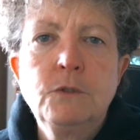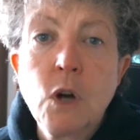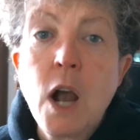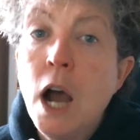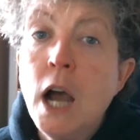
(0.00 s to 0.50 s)

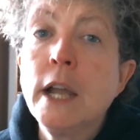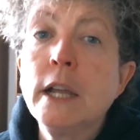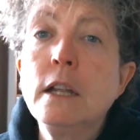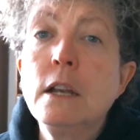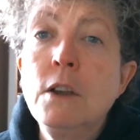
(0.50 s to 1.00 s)
For
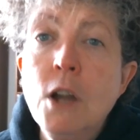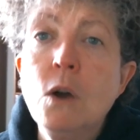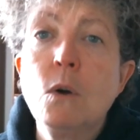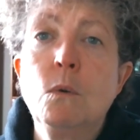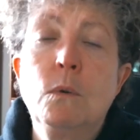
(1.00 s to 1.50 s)
I
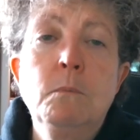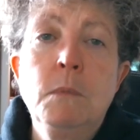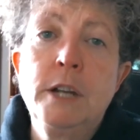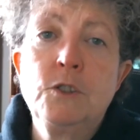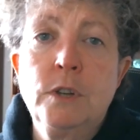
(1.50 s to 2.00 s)
know
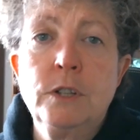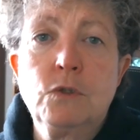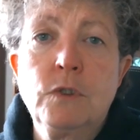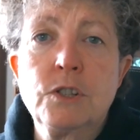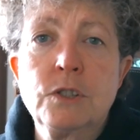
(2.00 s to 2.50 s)
my
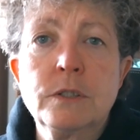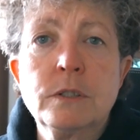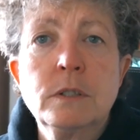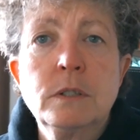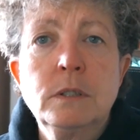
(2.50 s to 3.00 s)

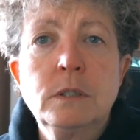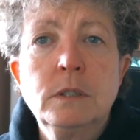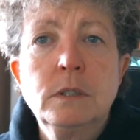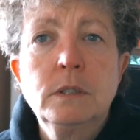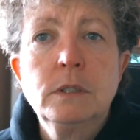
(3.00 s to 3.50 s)
transgressions,
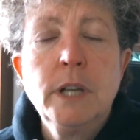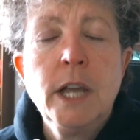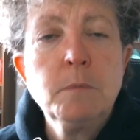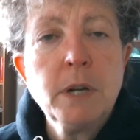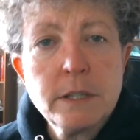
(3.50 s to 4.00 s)

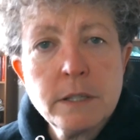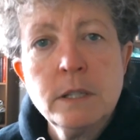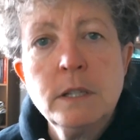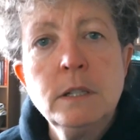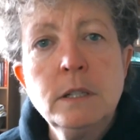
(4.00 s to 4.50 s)
and my
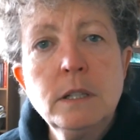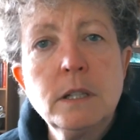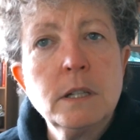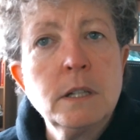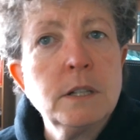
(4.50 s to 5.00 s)
sin
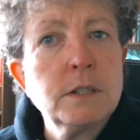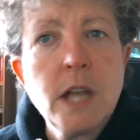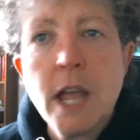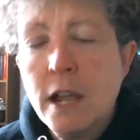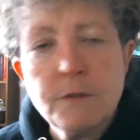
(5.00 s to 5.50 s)
is
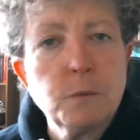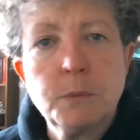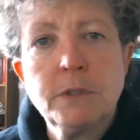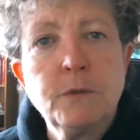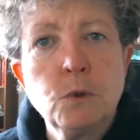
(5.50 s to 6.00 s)
ever
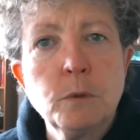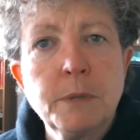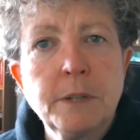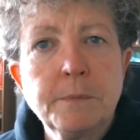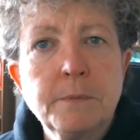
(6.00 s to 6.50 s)
before
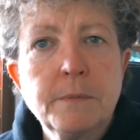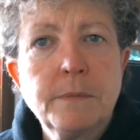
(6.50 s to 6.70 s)
me.